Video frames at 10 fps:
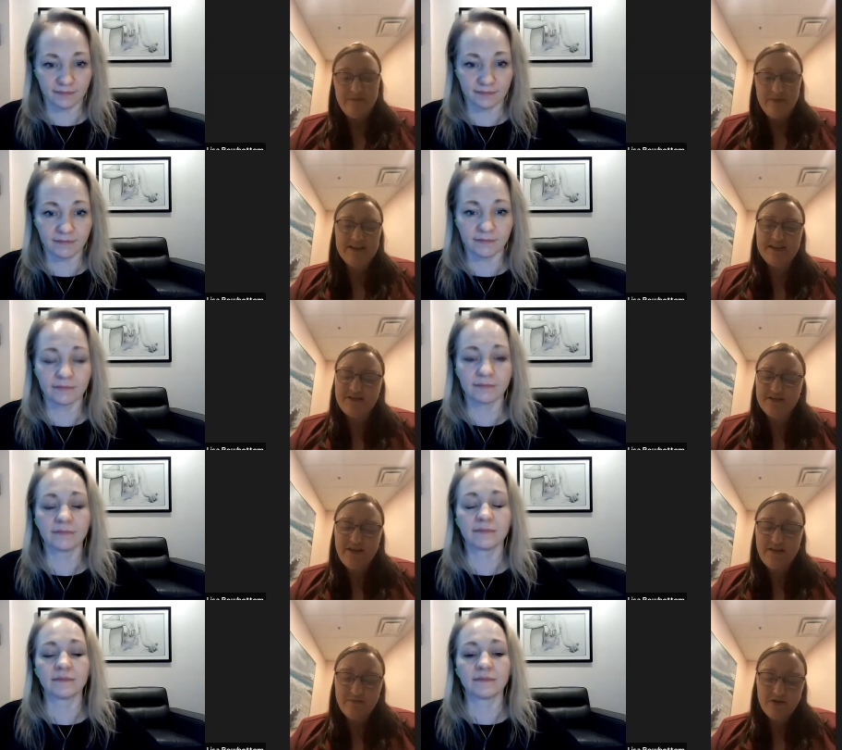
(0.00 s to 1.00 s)
Speaker 1: because there's
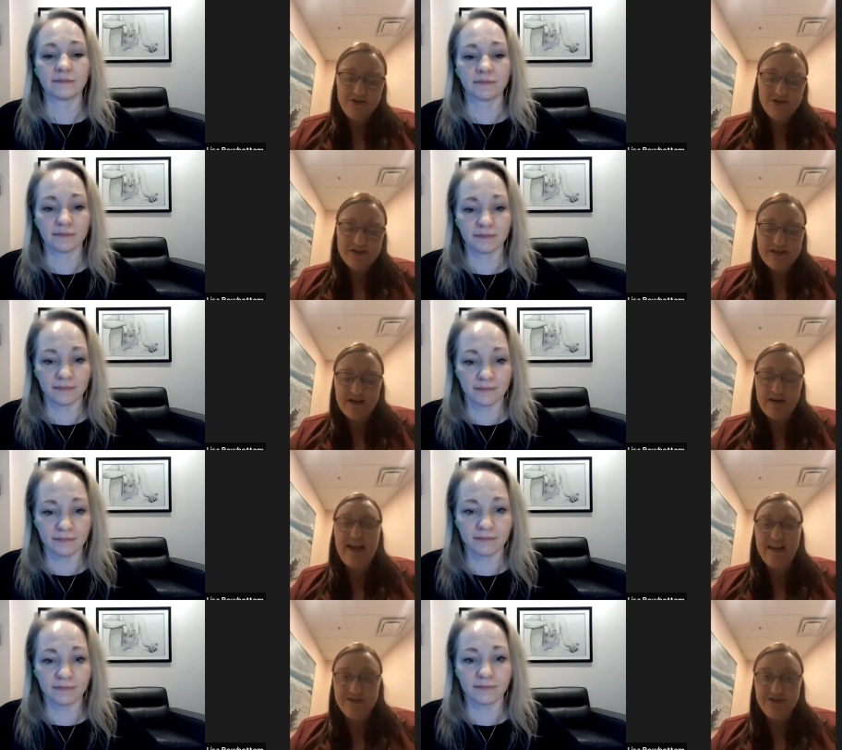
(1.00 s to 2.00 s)
certain emotions that are
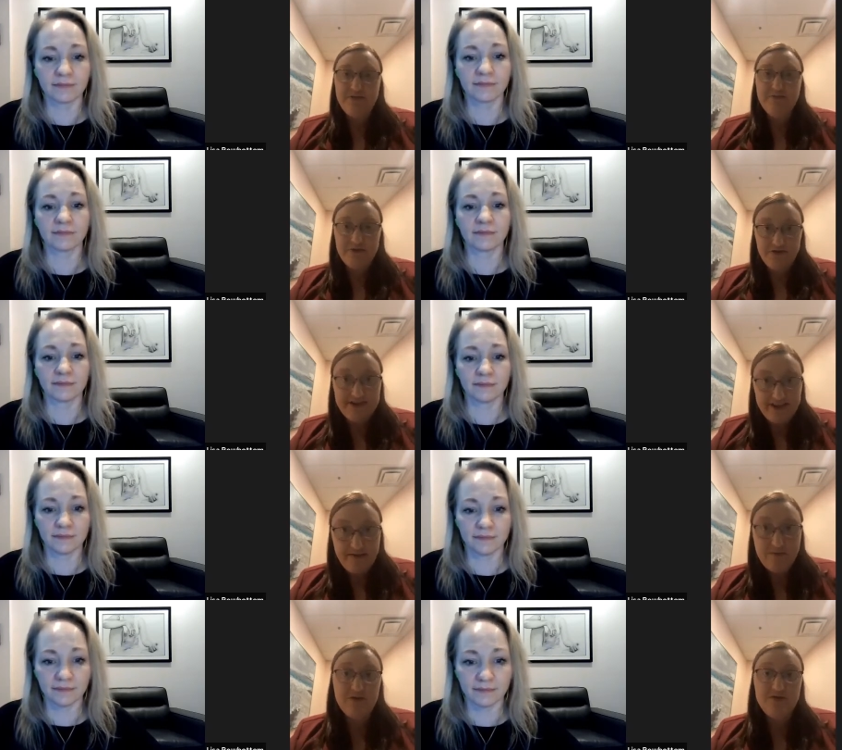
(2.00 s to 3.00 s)
energy producing
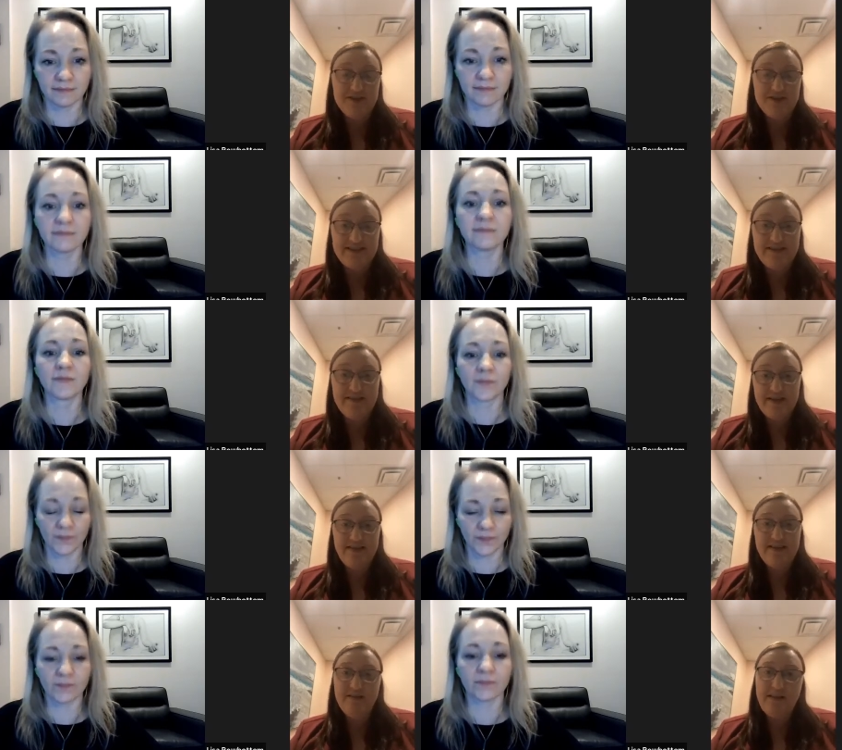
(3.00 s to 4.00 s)
emotions and they
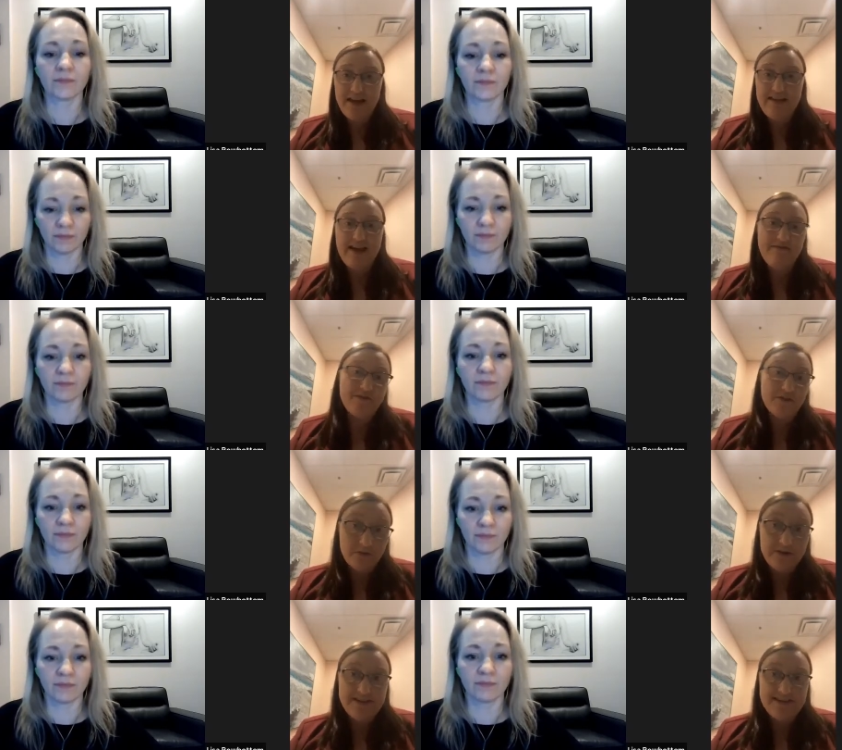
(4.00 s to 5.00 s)
they're like that for a
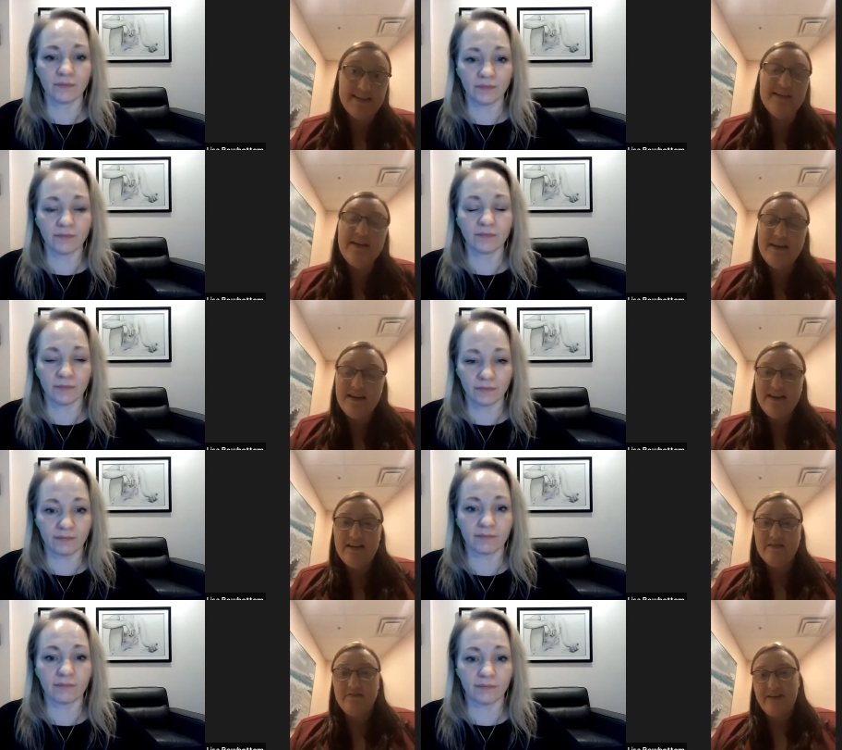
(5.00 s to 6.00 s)
reason you
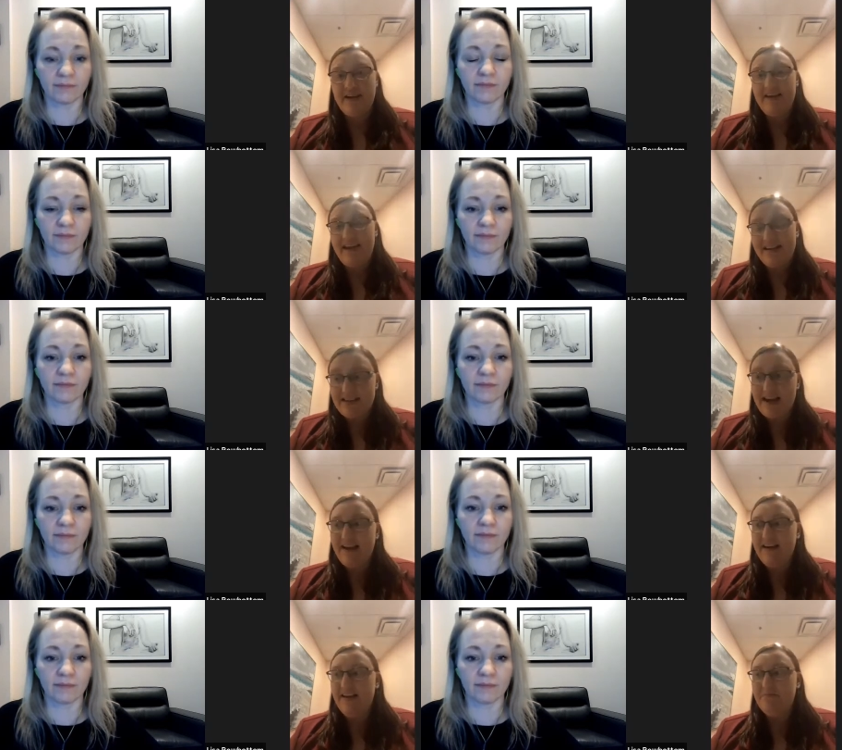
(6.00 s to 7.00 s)
know like
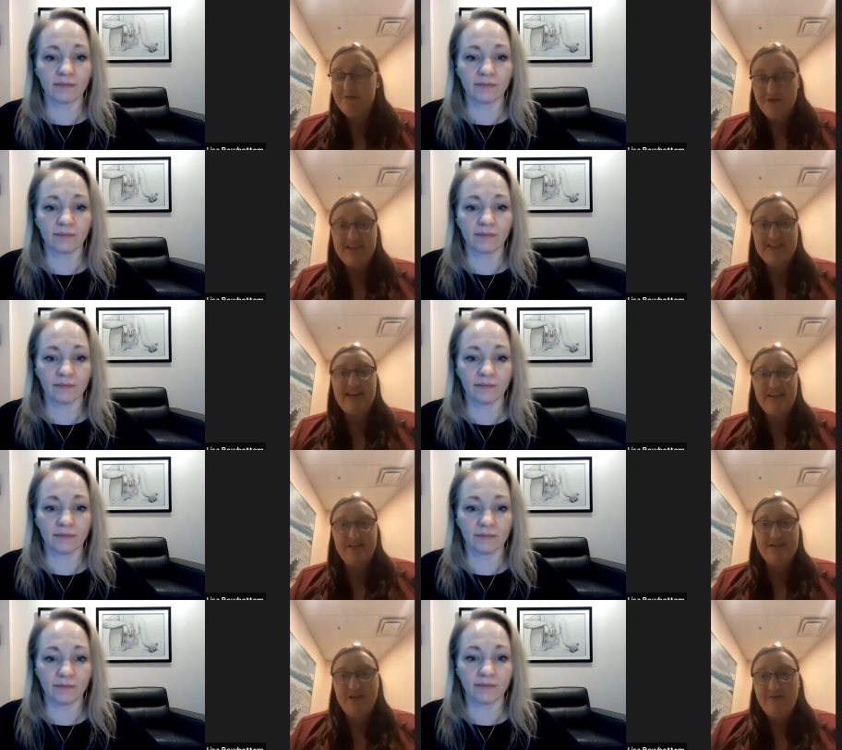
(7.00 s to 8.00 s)
anxiety produces
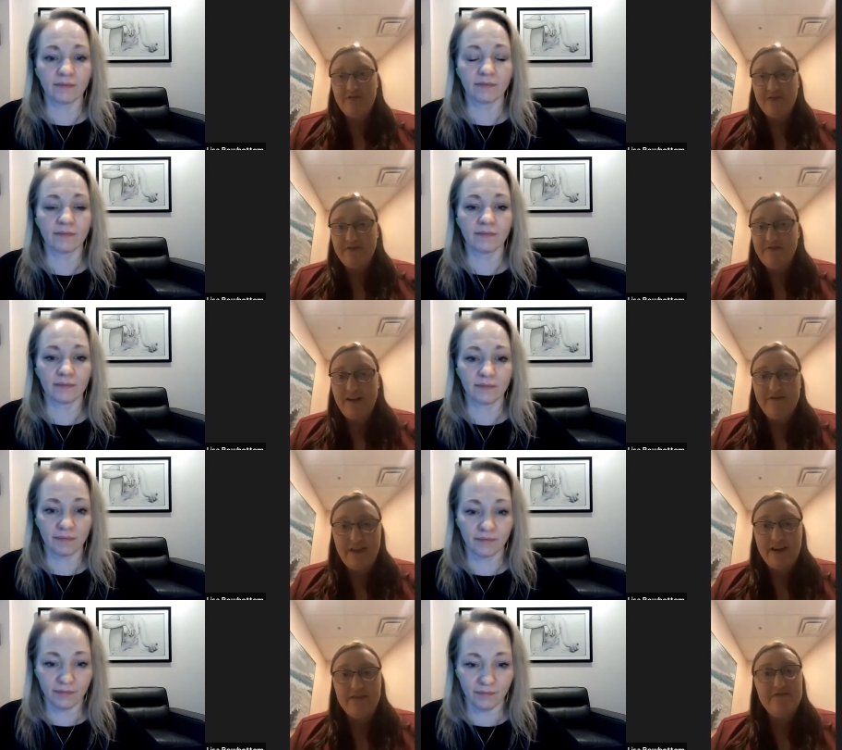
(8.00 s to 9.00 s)
energy for the fight
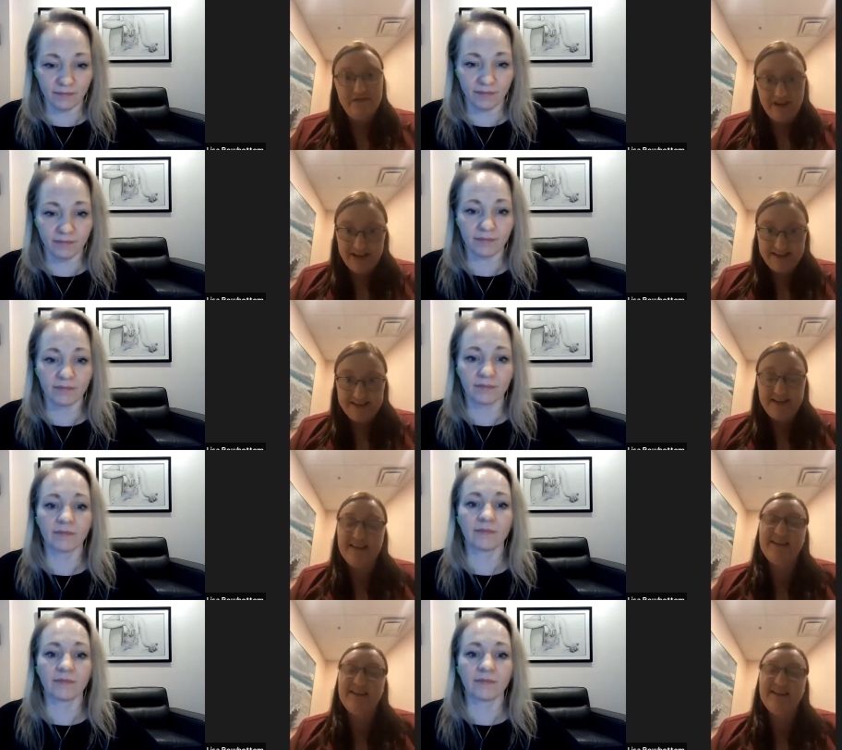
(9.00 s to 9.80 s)
flight or freeze